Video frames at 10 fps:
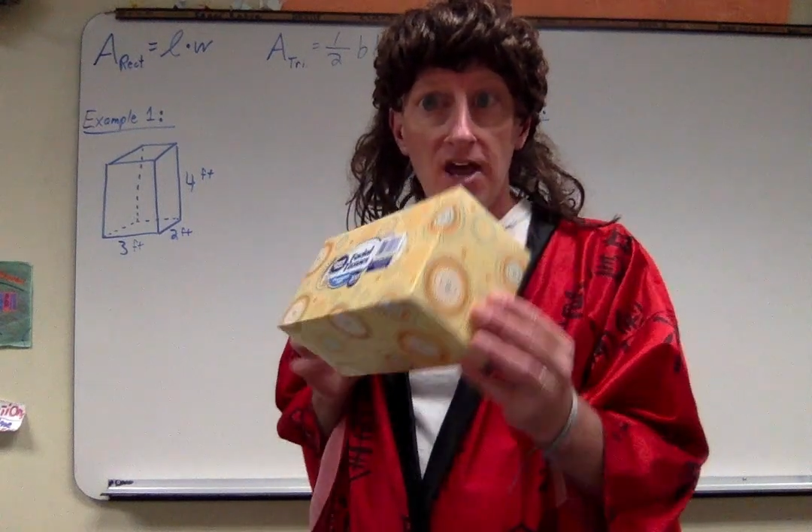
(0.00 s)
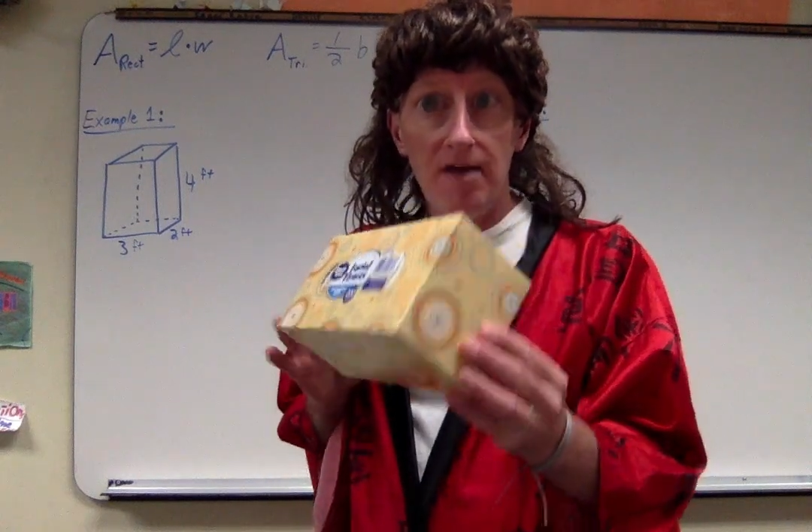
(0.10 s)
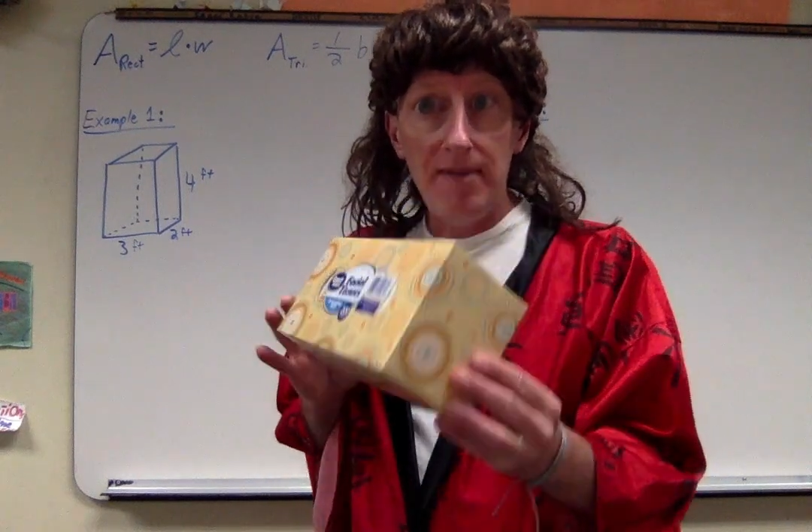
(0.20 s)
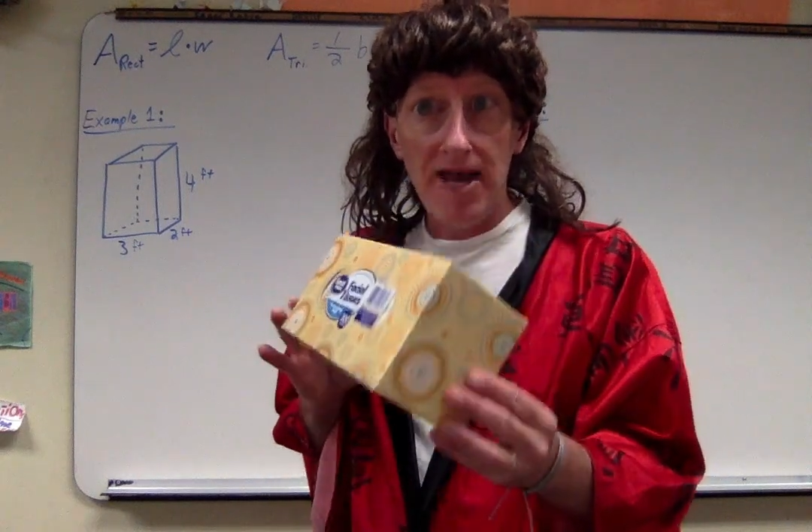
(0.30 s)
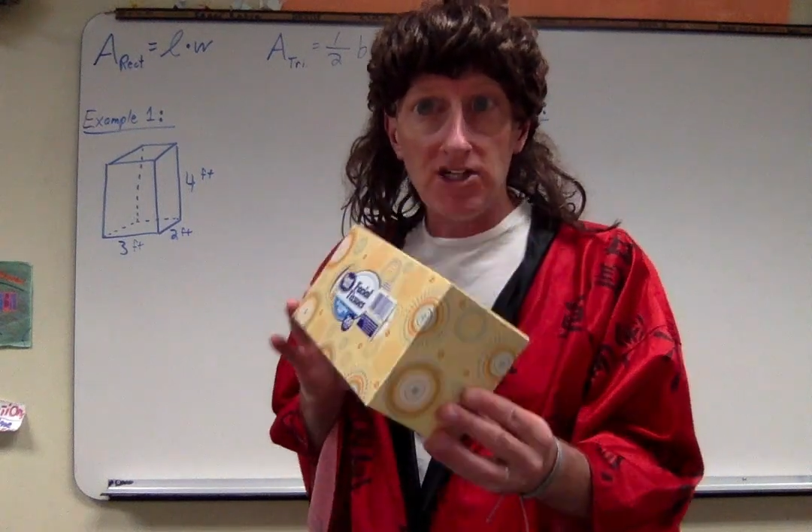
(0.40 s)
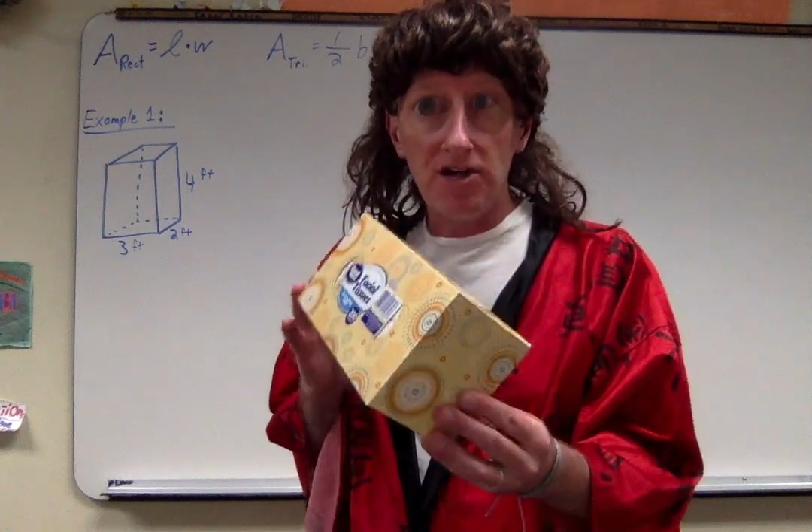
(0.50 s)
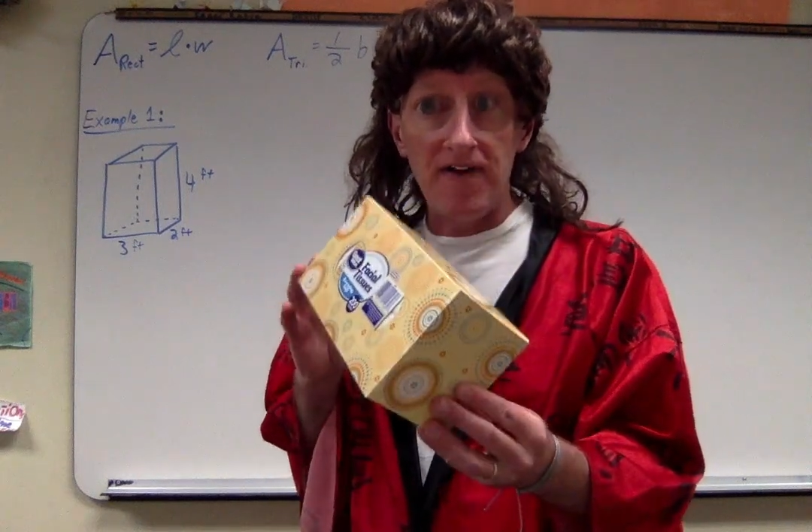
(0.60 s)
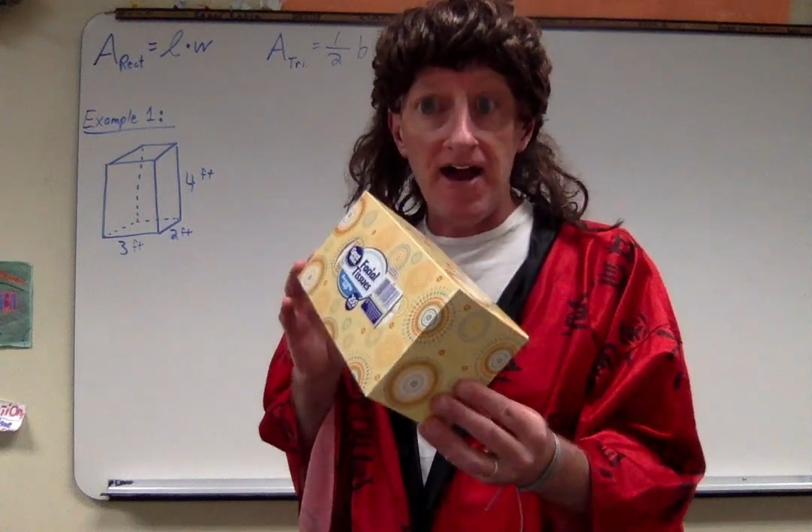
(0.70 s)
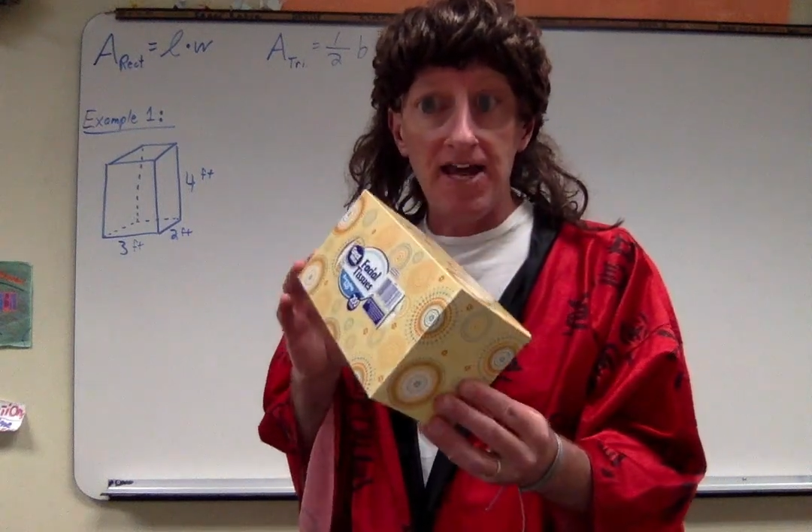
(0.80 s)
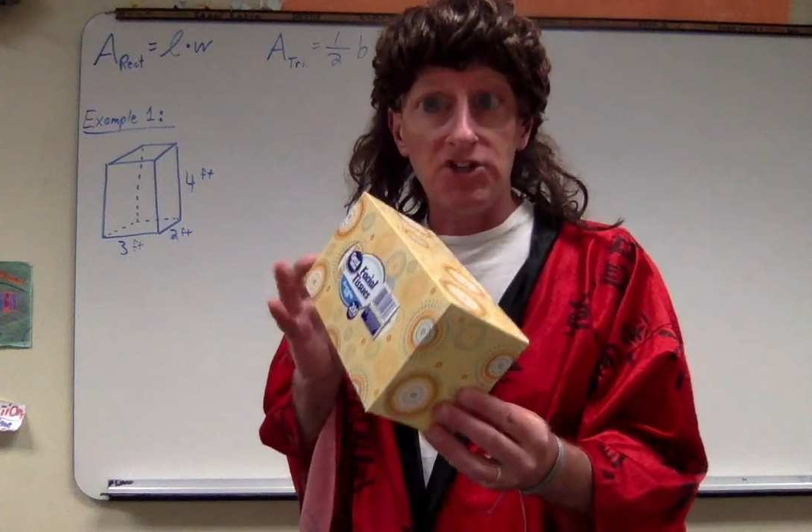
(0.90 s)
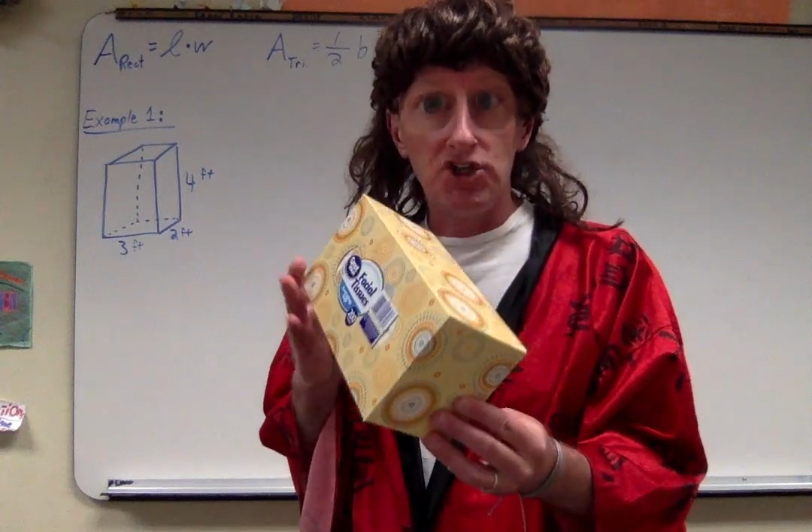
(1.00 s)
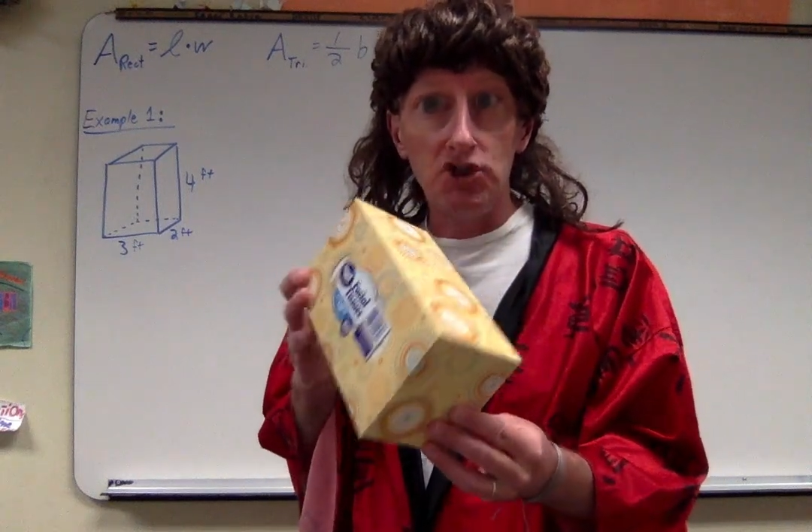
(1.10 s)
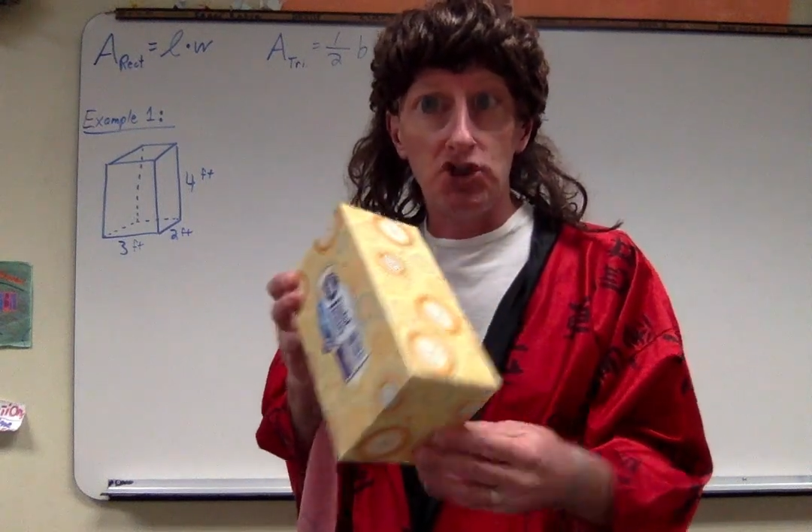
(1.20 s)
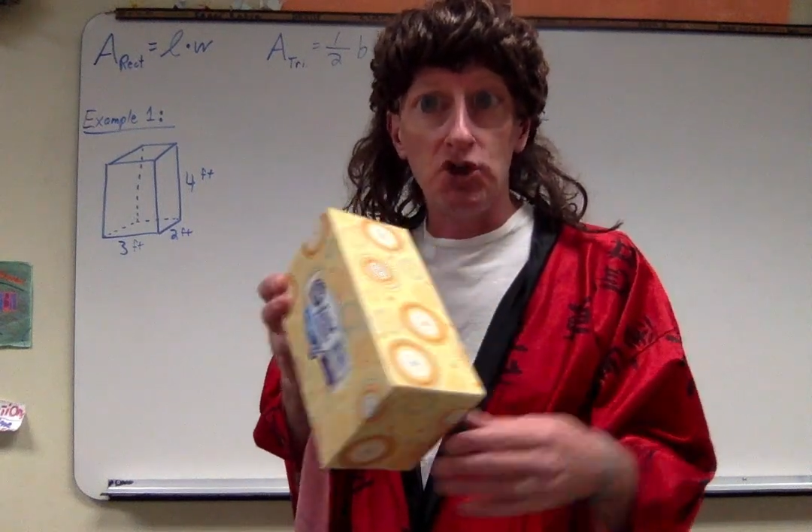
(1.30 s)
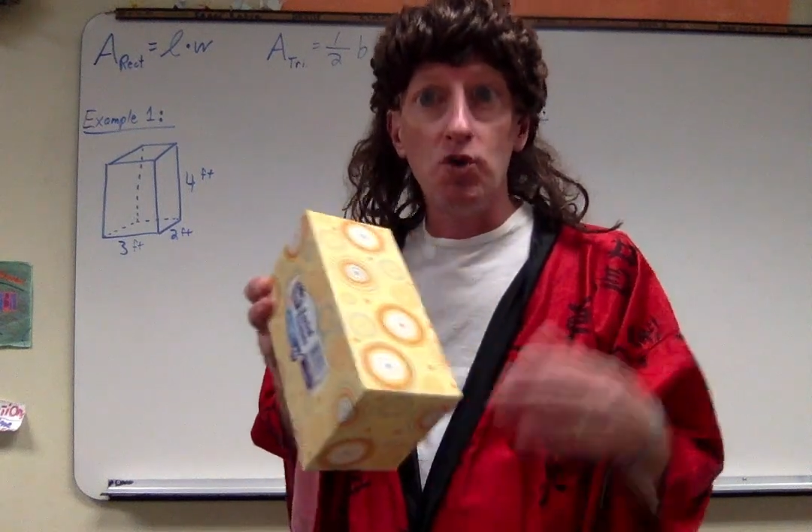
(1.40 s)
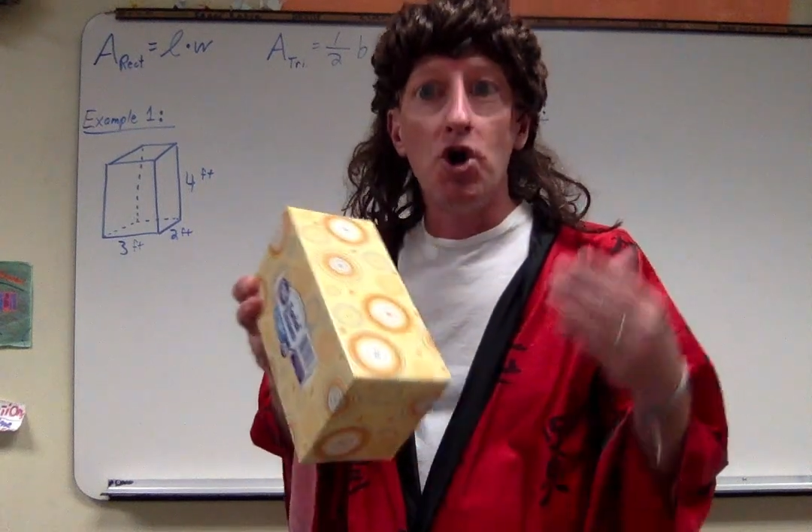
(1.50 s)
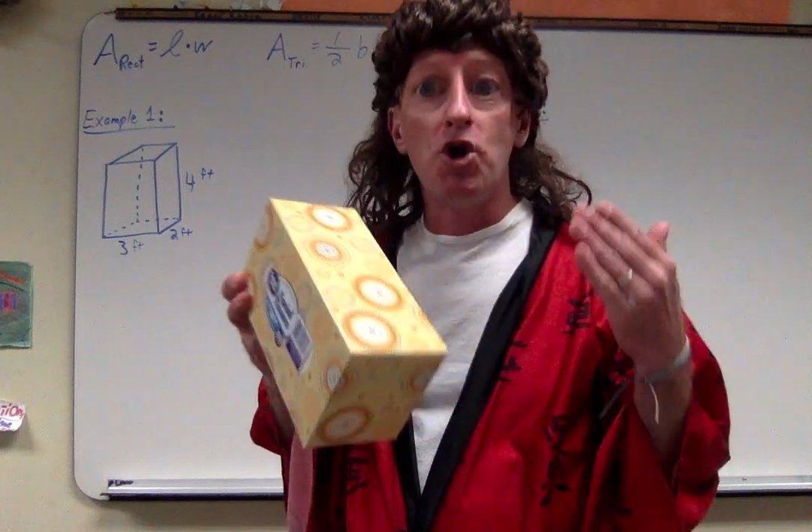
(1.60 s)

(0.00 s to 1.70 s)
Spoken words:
Imagine if I asked you to